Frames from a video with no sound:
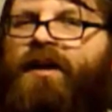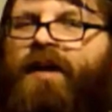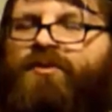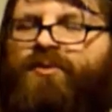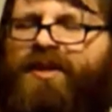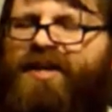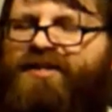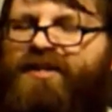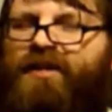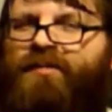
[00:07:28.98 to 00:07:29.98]
was really
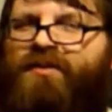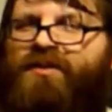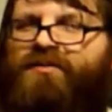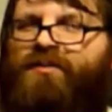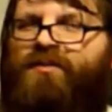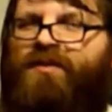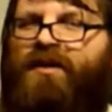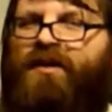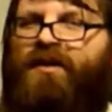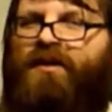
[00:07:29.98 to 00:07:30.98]
excited about this
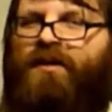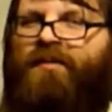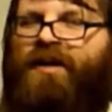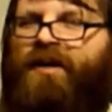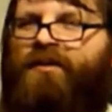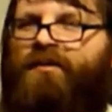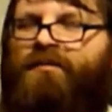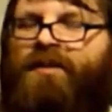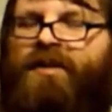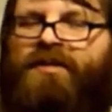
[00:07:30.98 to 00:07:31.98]
movie coming out
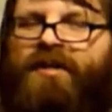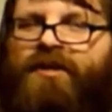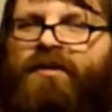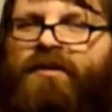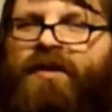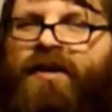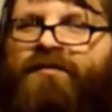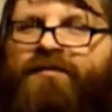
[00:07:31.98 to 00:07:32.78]
because I heard they're going to have